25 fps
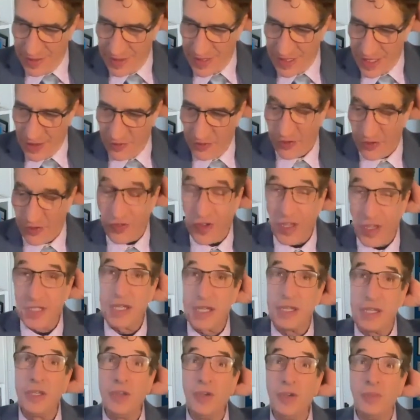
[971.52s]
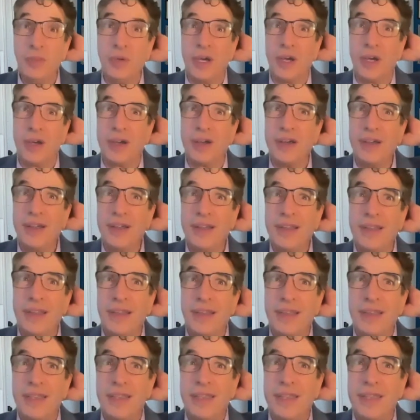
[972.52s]
self-effacing humor
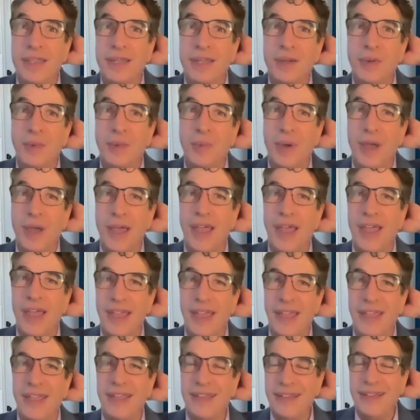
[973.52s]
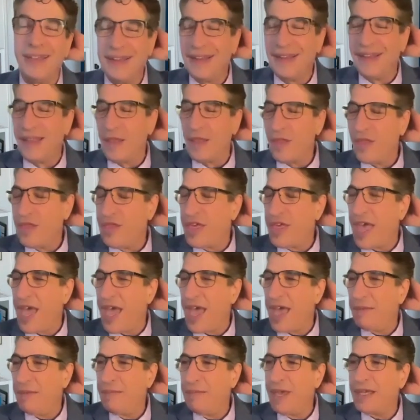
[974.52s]
in a way
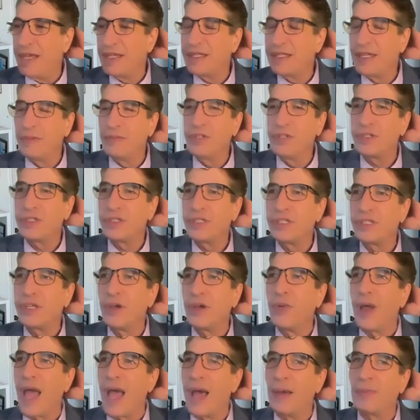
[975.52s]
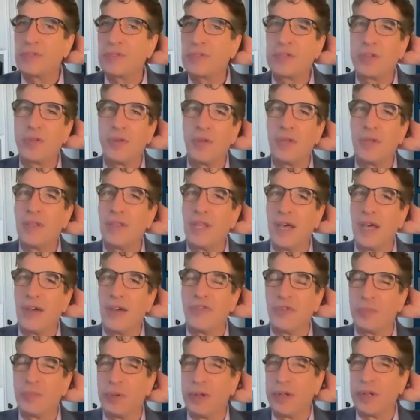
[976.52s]
that makes him just so absolutely
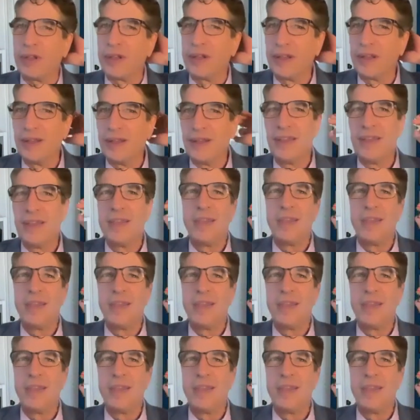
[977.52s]
lovable.